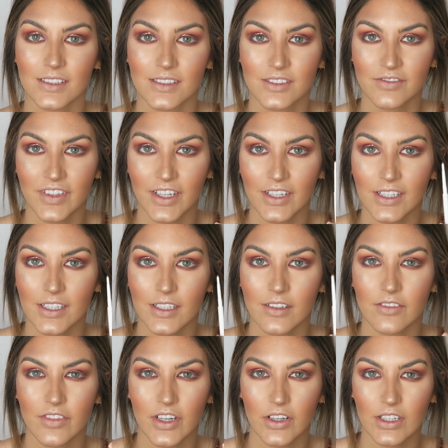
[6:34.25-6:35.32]
It's very,
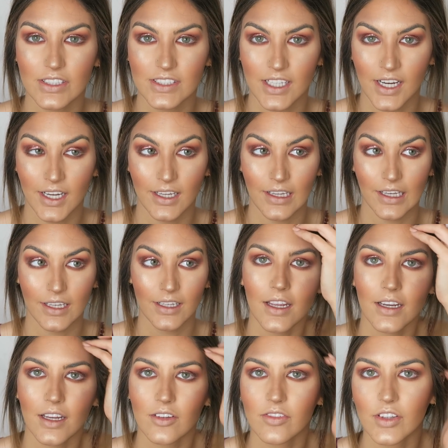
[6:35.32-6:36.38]
very tiny,
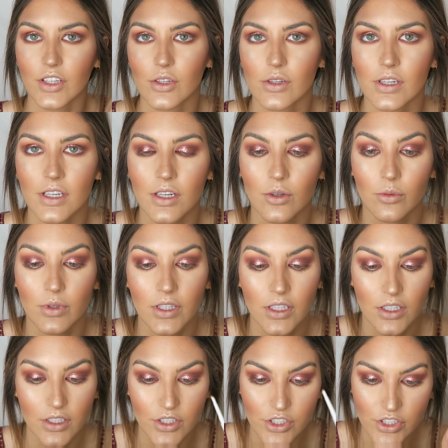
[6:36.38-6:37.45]
and I feel like you can get a really
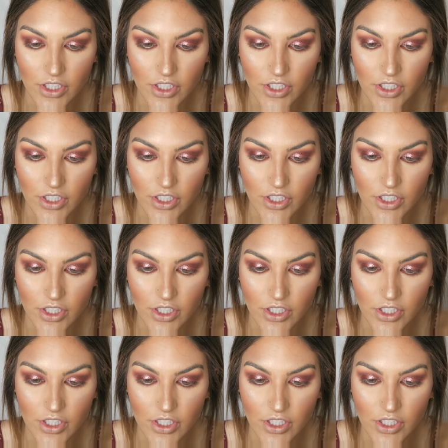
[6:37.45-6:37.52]
good